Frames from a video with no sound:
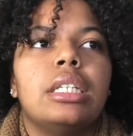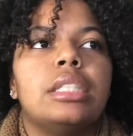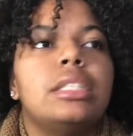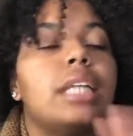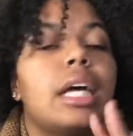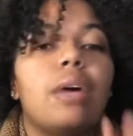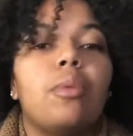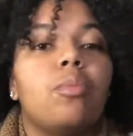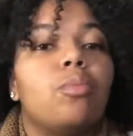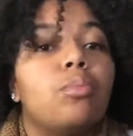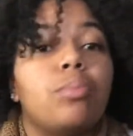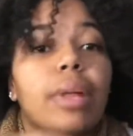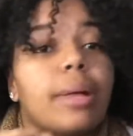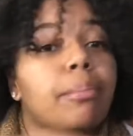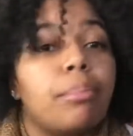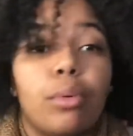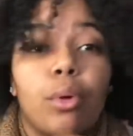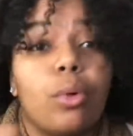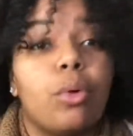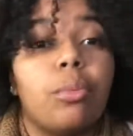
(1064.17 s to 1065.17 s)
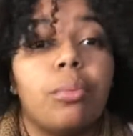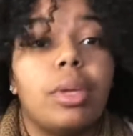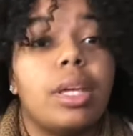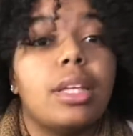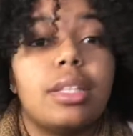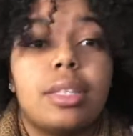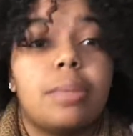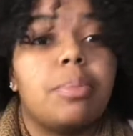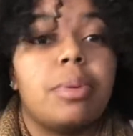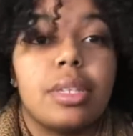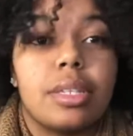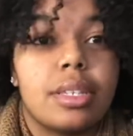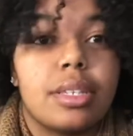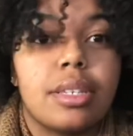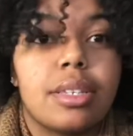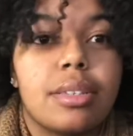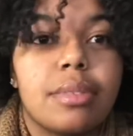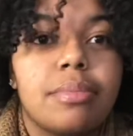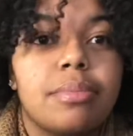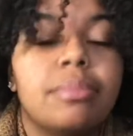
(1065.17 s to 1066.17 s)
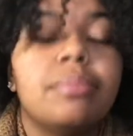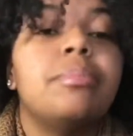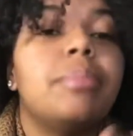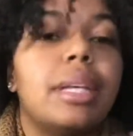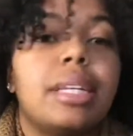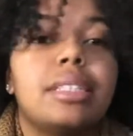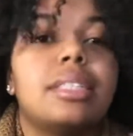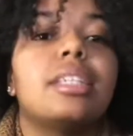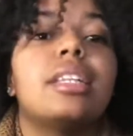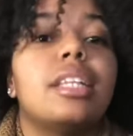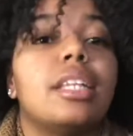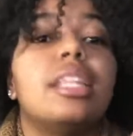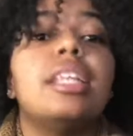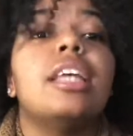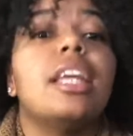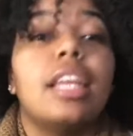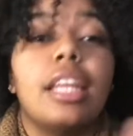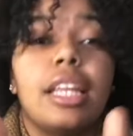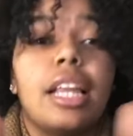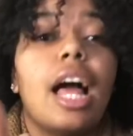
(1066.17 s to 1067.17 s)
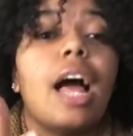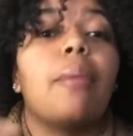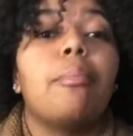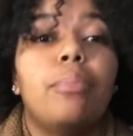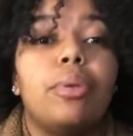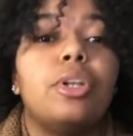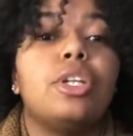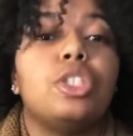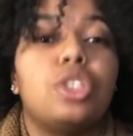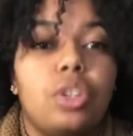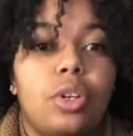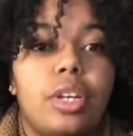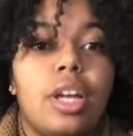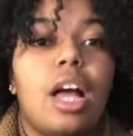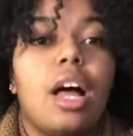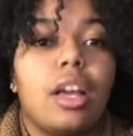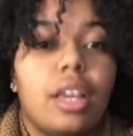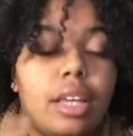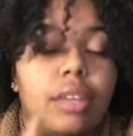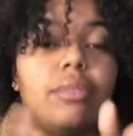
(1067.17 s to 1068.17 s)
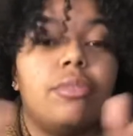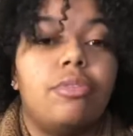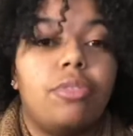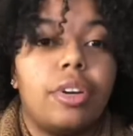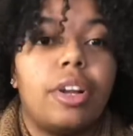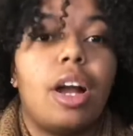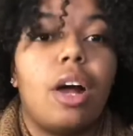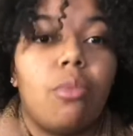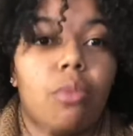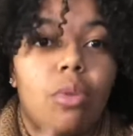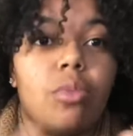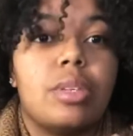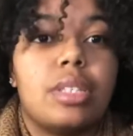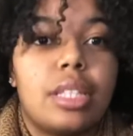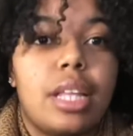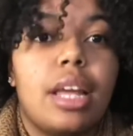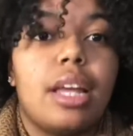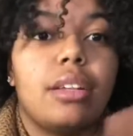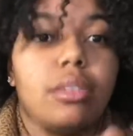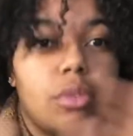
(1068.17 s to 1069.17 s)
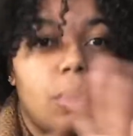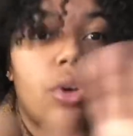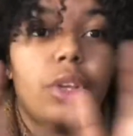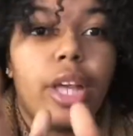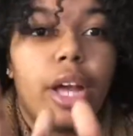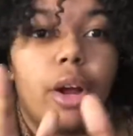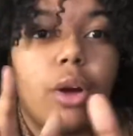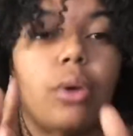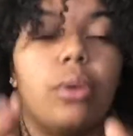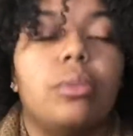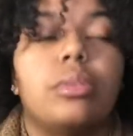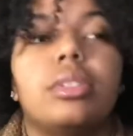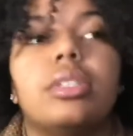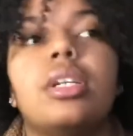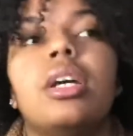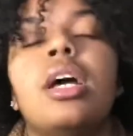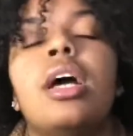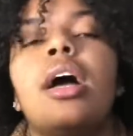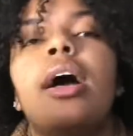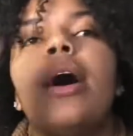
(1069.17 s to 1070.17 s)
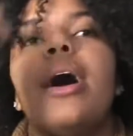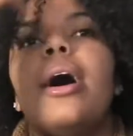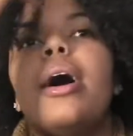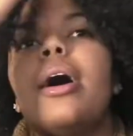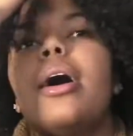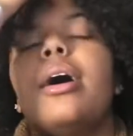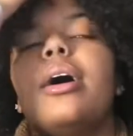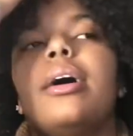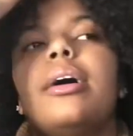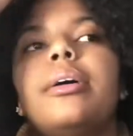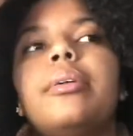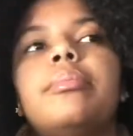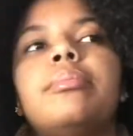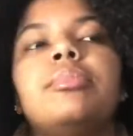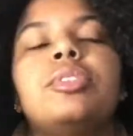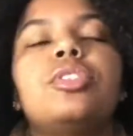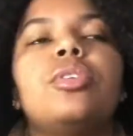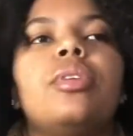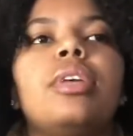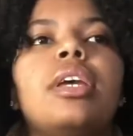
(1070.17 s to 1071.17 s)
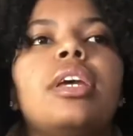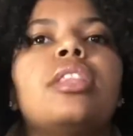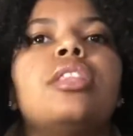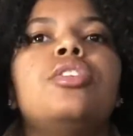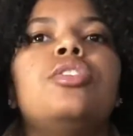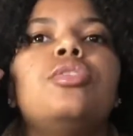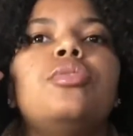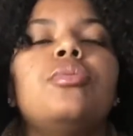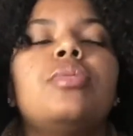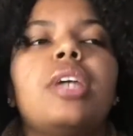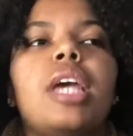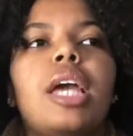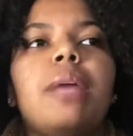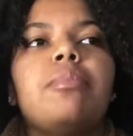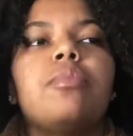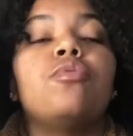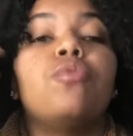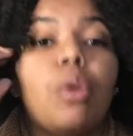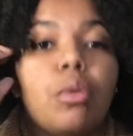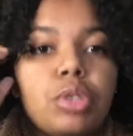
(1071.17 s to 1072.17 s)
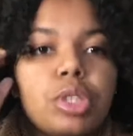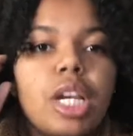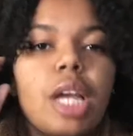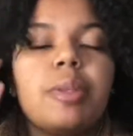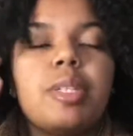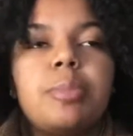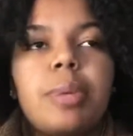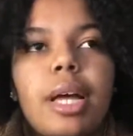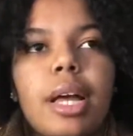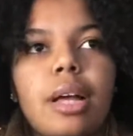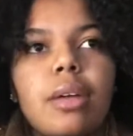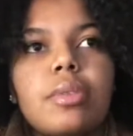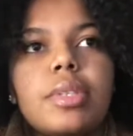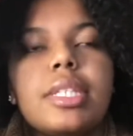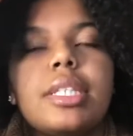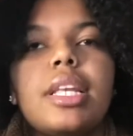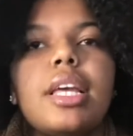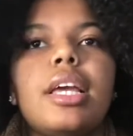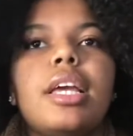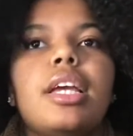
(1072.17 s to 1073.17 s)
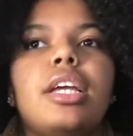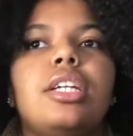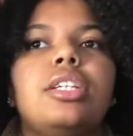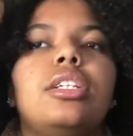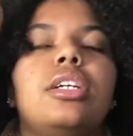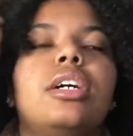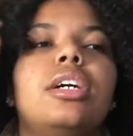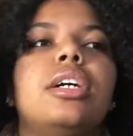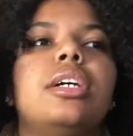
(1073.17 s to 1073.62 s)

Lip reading: that like broke me into pieces, basically. And I'm pretty sure y'all can figure out what was that on your own. So yeah, Roach came to my house, and